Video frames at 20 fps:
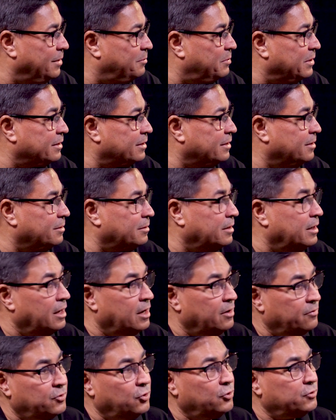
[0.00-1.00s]
Keeping the
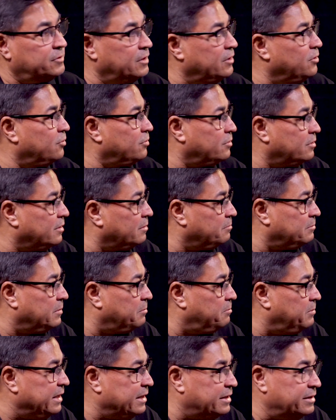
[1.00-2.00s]

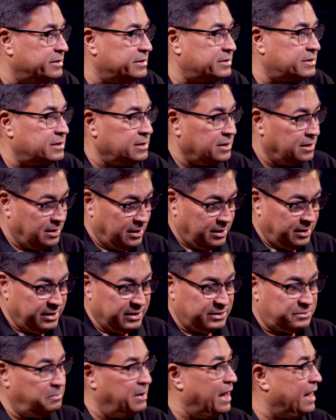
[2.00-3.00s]
Beatles
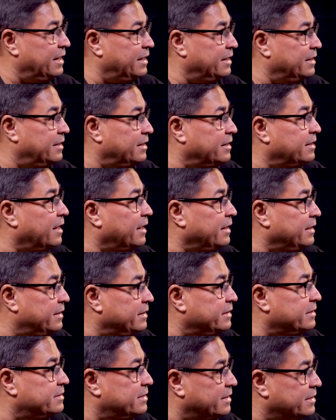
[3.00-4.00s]
disbanded in
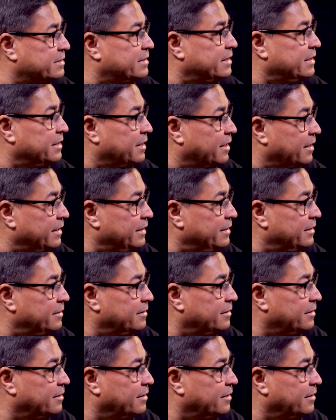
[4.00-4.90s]
1969.